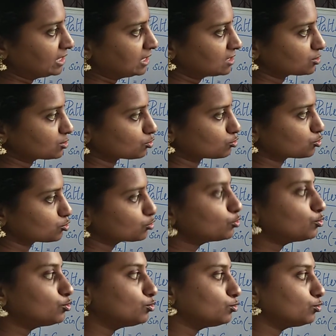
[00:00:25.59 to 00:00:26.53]
So
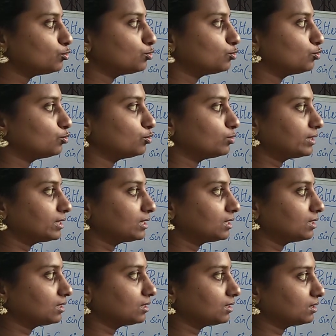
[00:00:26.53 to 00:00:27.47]
two
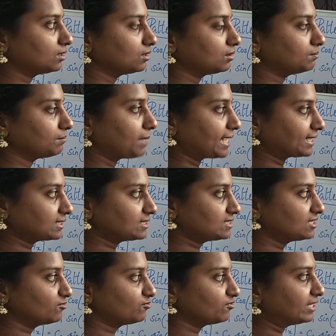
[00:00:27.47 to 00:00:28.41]

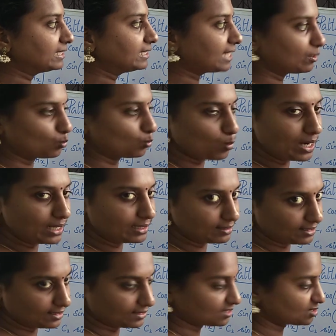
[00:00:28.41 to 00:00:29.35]
magnetic field and one
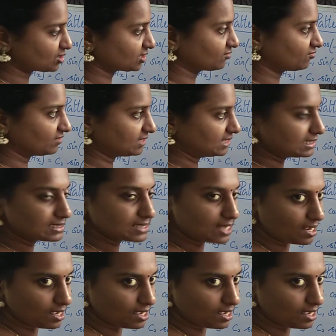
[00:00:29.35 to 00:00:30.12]
electric field